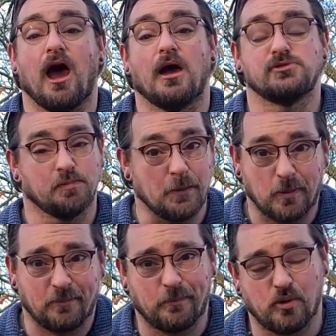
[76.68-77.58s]
Some people
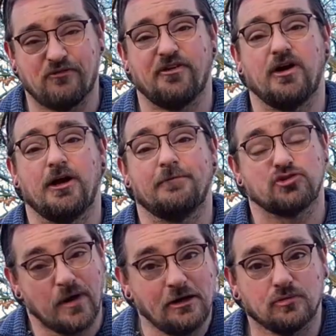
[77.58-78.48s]
prefer
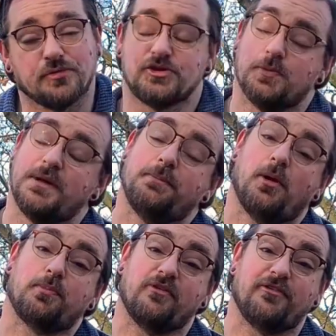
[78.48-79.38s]
trail runners, some people
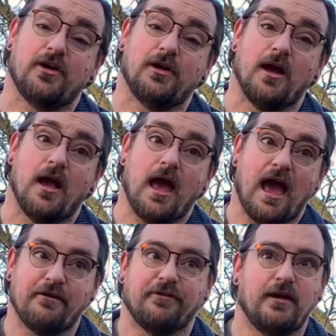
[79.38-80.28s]
prefer
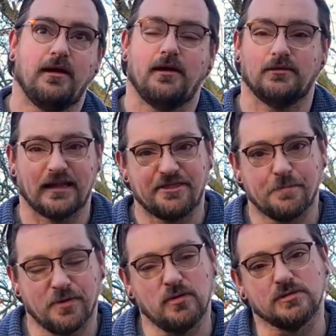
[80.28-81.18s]
heavy leather
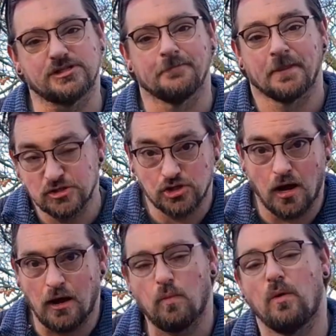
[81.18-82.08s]
boots. Sort
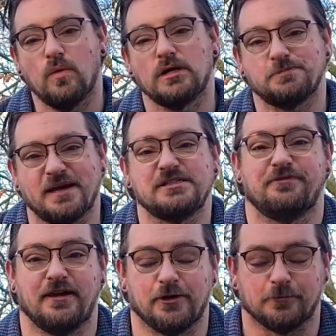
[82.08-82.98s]
out what works best for
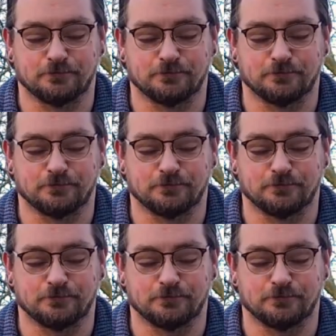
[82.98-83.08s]
you.